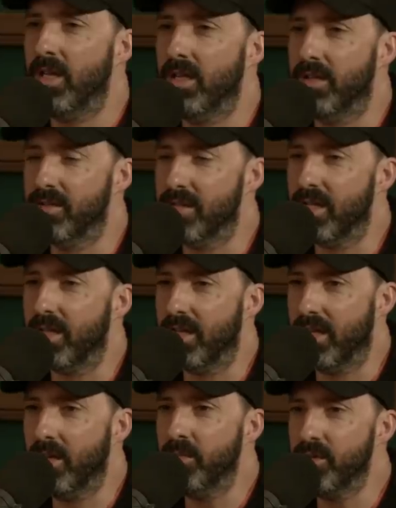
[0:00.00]
of there's like a
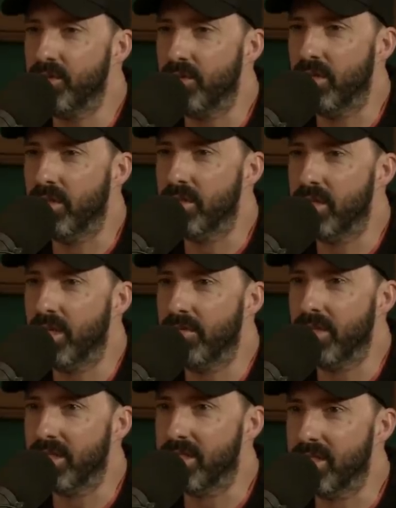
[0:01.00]
chemistry. It's kind
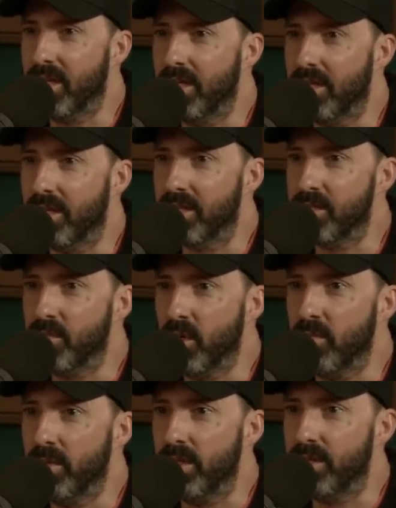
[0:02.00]
of an exciting experiment